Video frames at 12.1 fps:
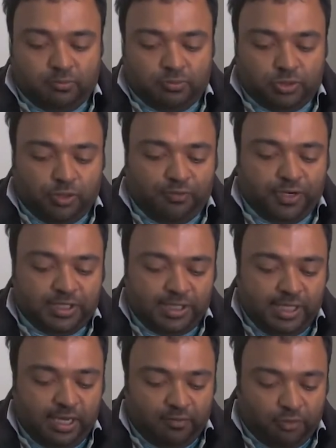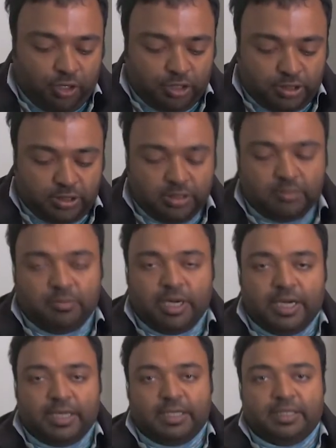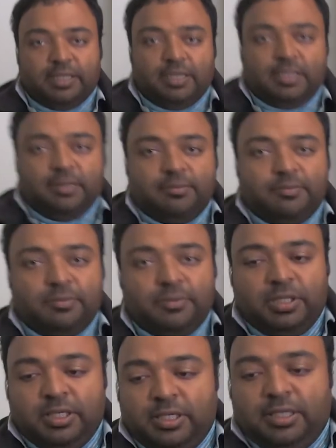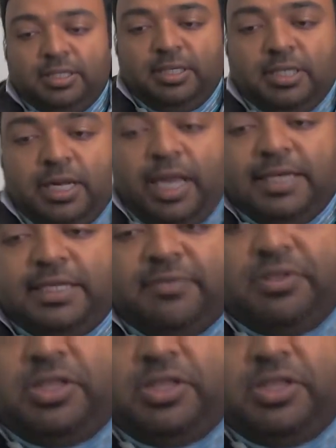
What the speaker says: So firstly, I've got my A7